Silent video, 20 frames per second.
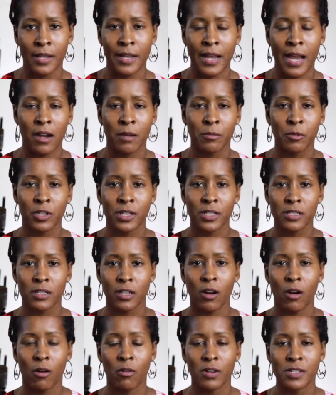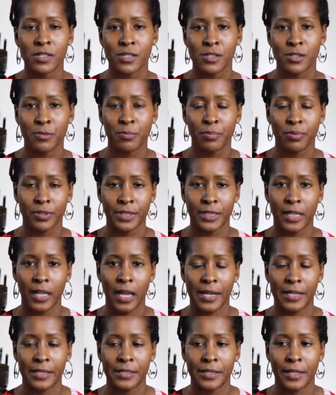Now I'm going to go into
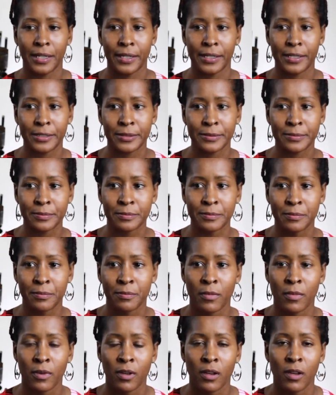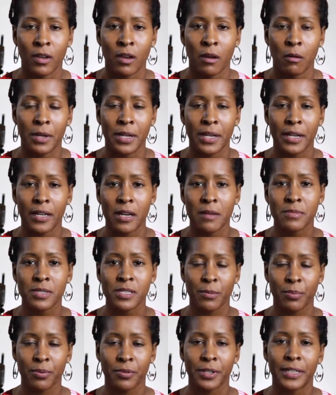pre-lightened hair. When it
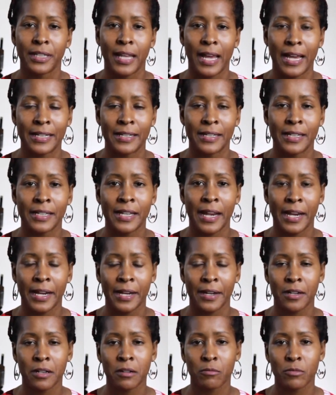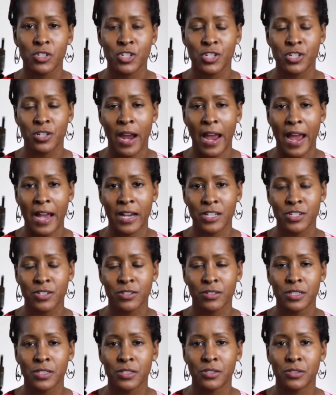comes to pre-lightening hair, what you're
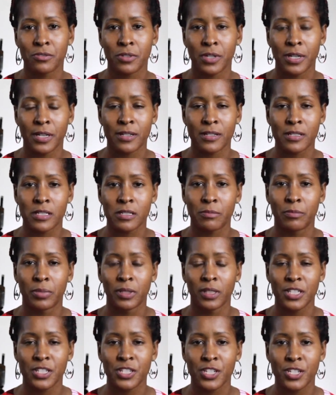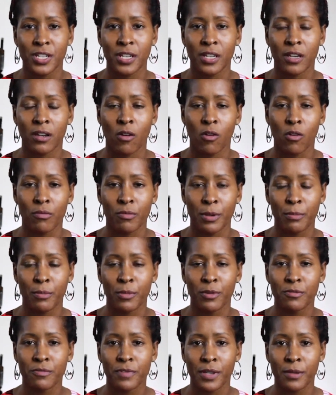actually doing is bleaching or
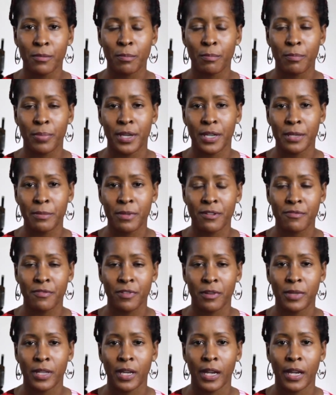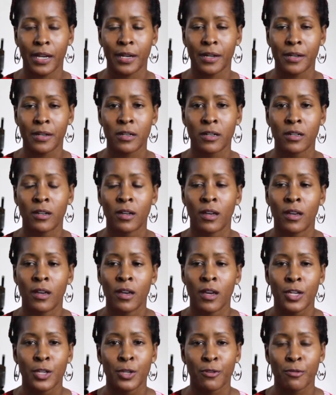removing pigment from the hair.
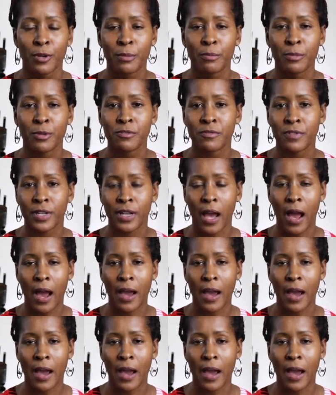You're removing